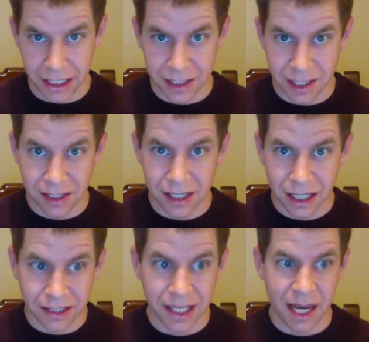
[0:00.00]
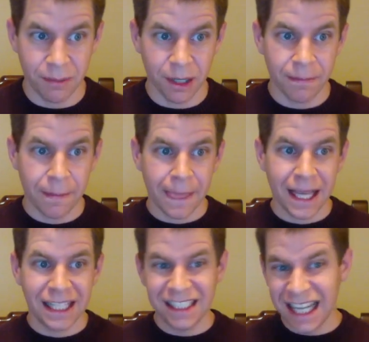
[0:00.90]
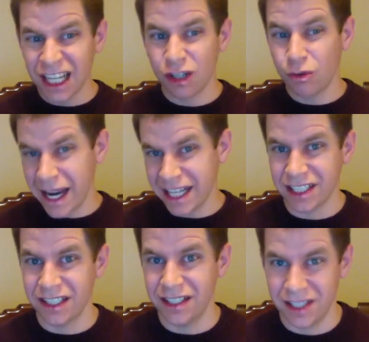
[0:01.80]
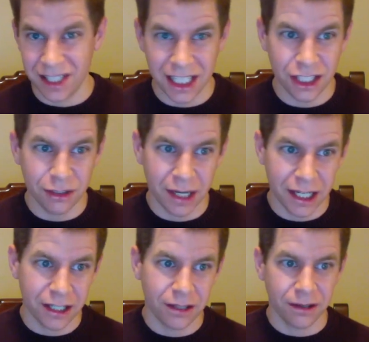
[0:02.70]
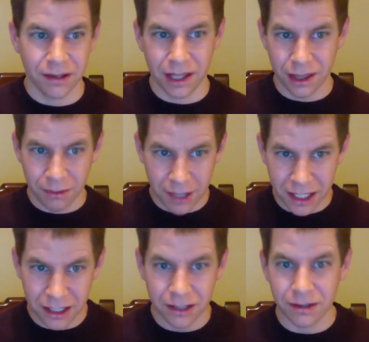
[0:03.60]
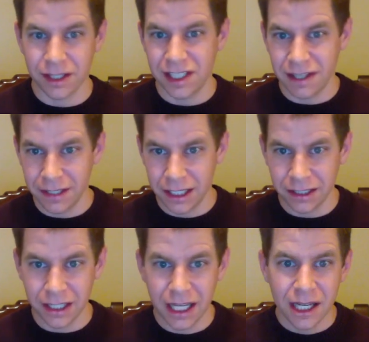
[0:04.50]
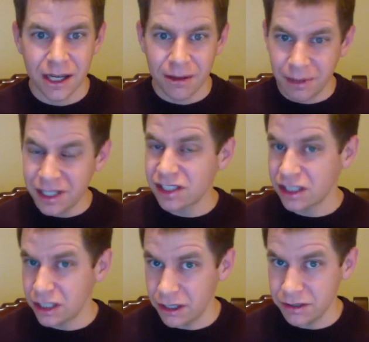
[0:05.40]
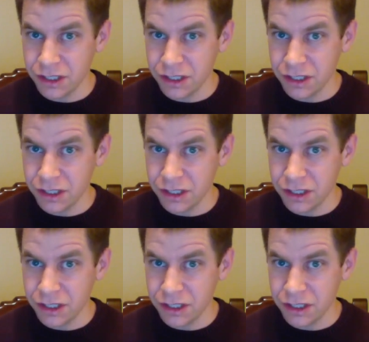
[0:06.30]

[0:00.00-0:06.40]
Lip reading: It's a solid camera. It's not quite as good as the D200 or the 300 or the 700, but it's close.